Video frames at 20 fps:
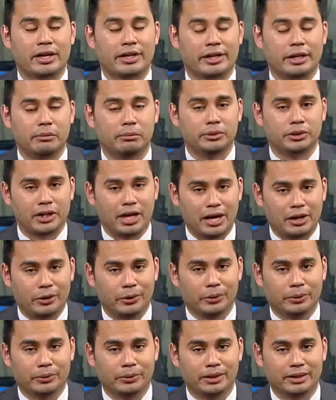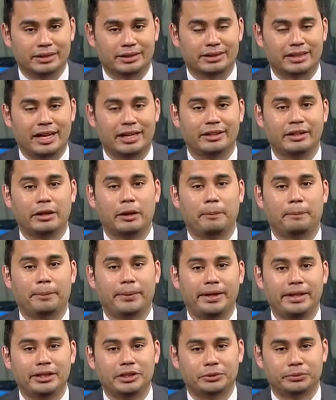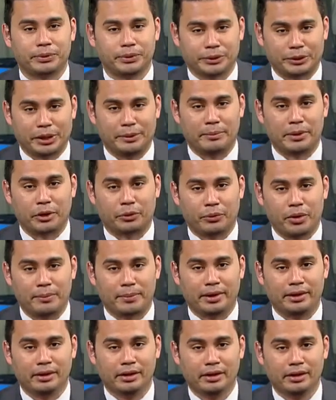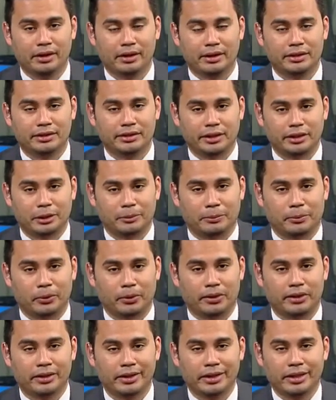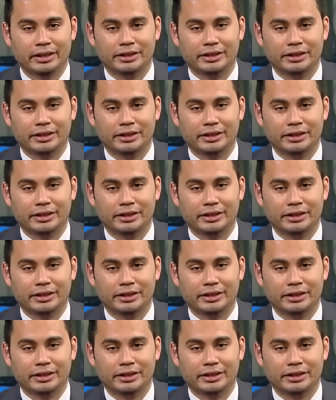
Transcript: Kim Jong-un signed a peace regime agreement in Singapore.